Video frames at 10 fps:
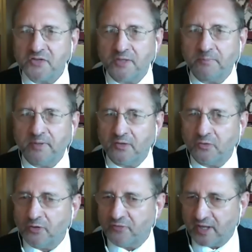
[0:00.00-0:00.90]
see Peter
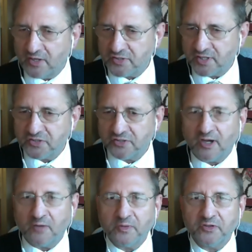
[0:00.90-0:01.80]
Orvedius. Let's
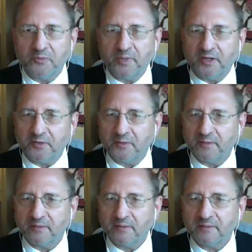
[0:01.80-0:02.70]
start with you, Peter.
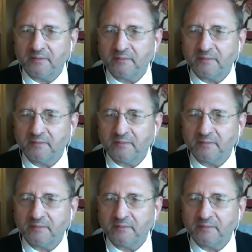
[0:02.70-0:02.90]
Hmm. Let